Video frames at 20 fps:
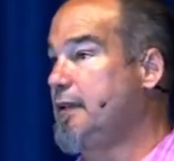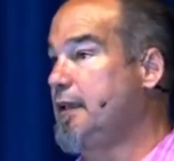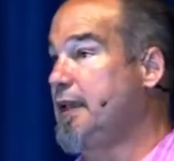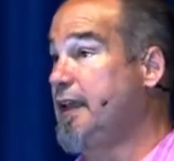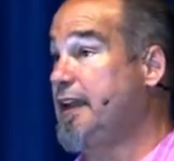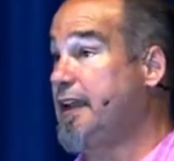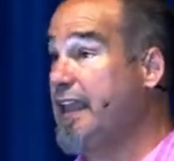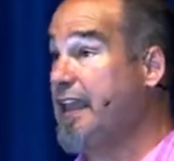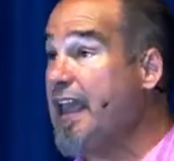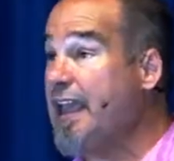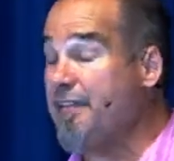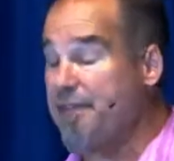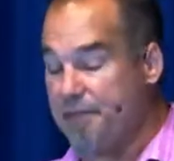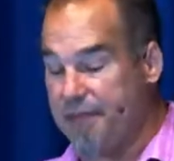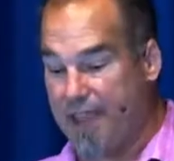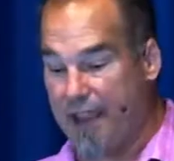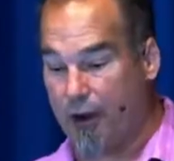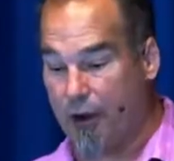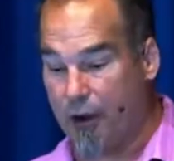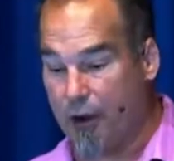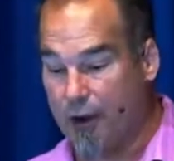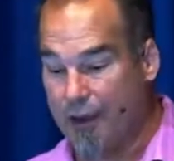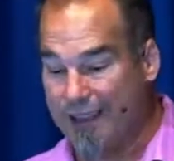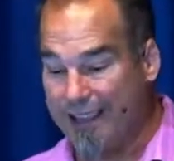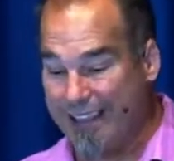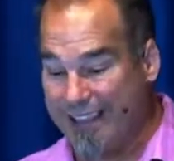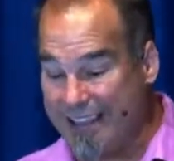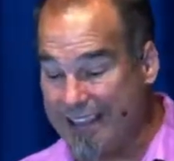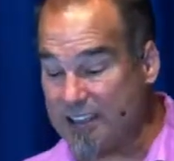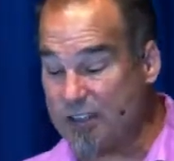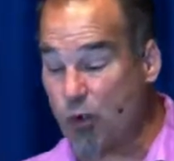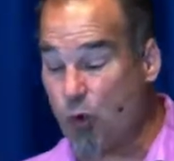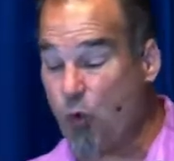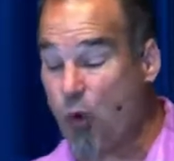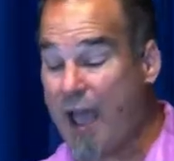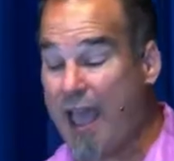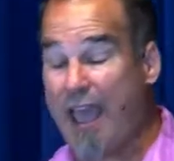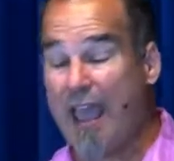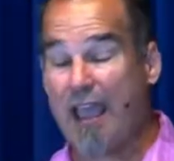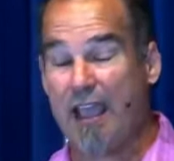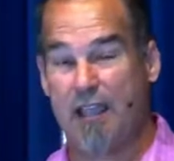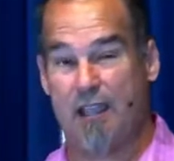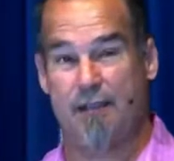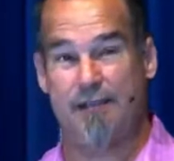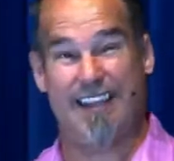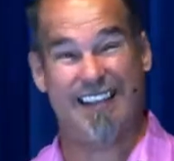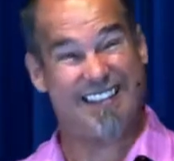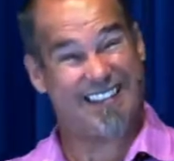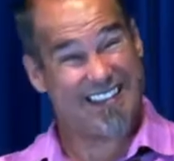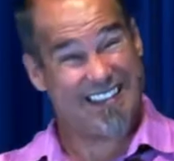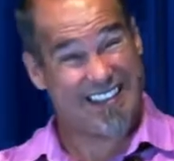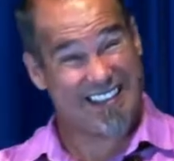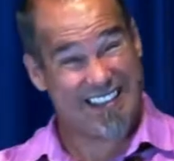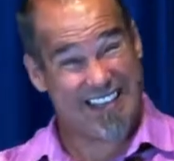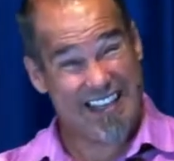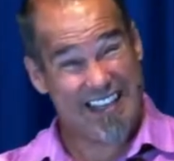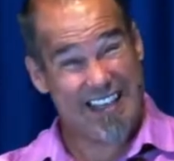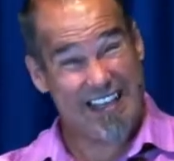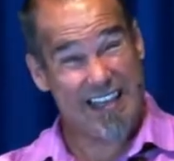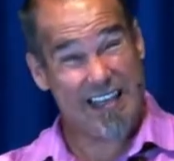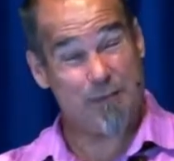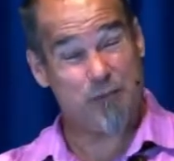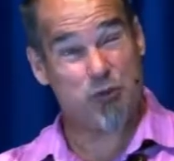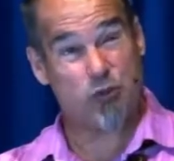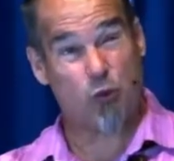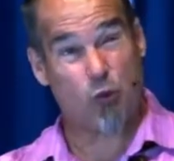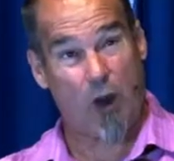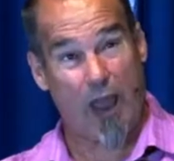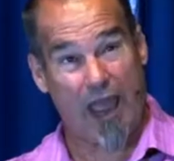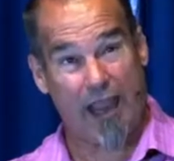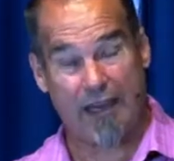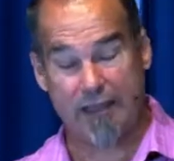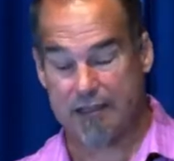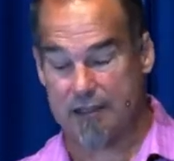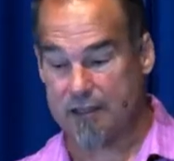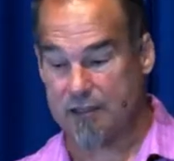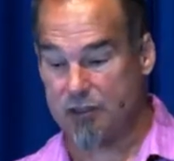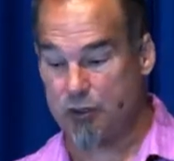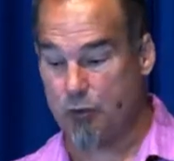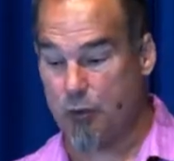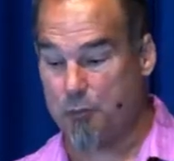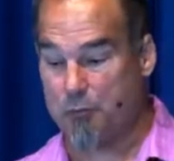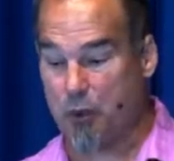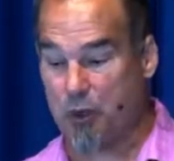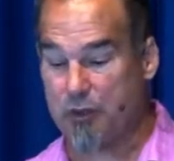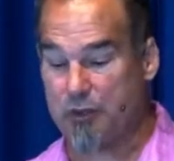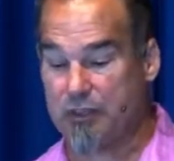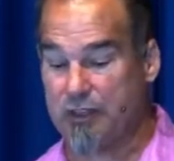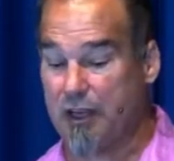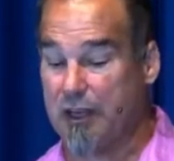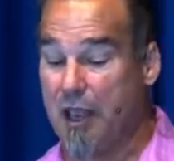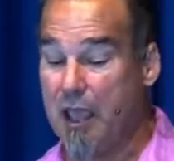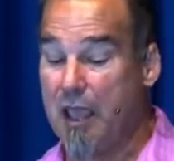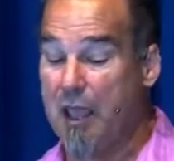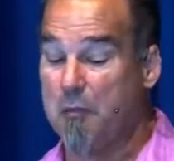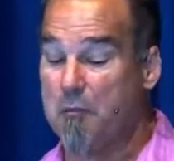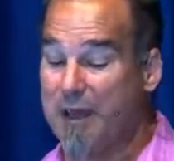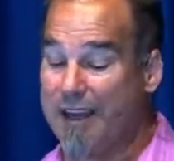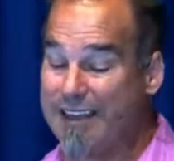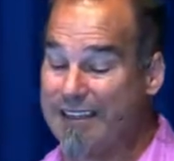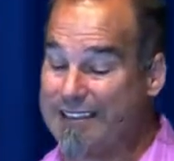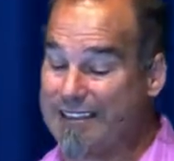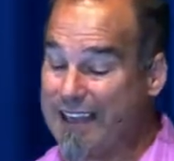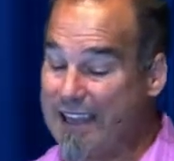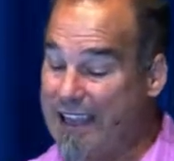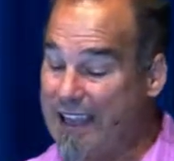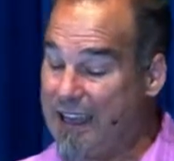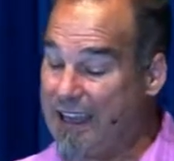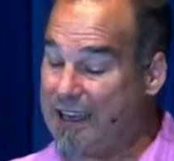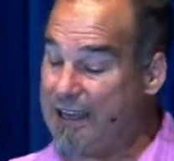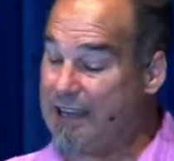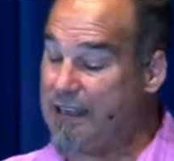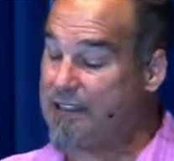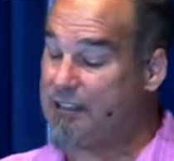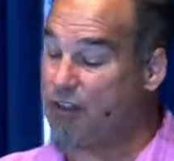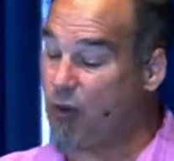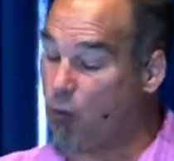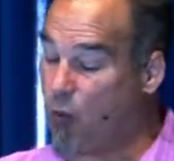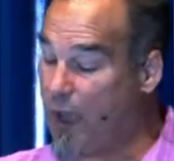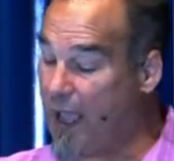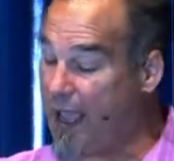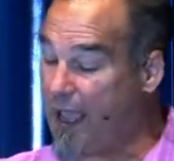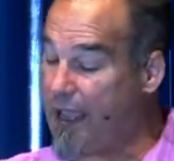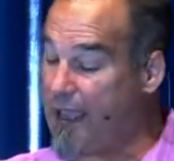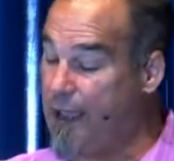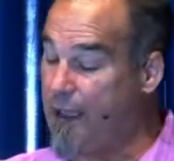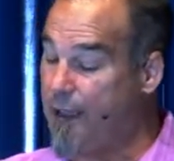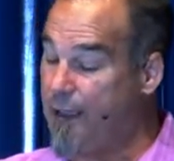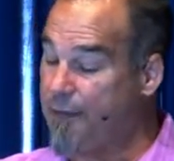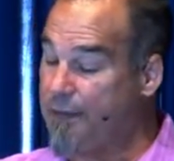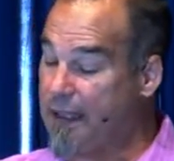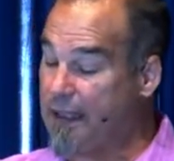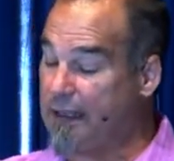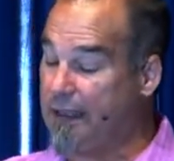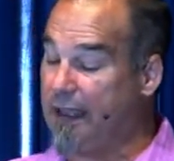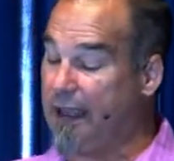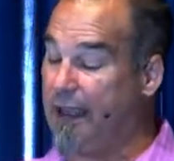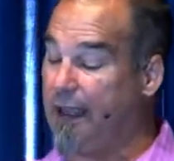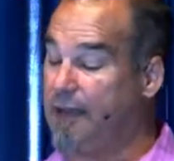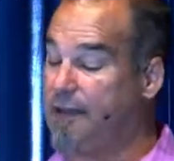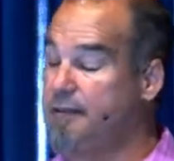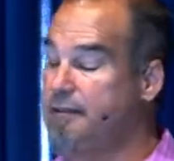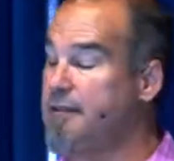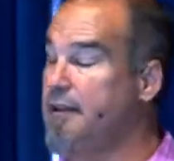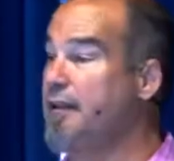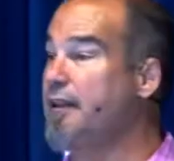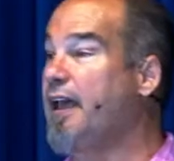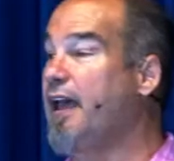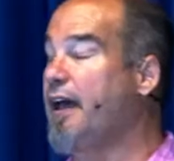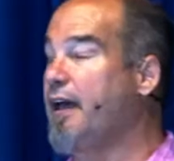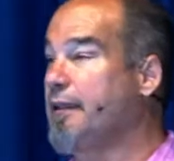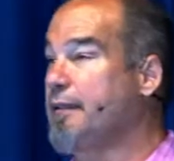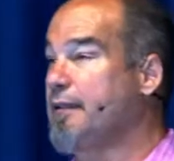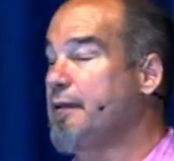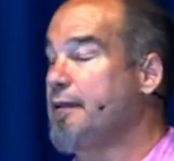And again, there is a way that seems right to a person, but its end is the way that leads to death.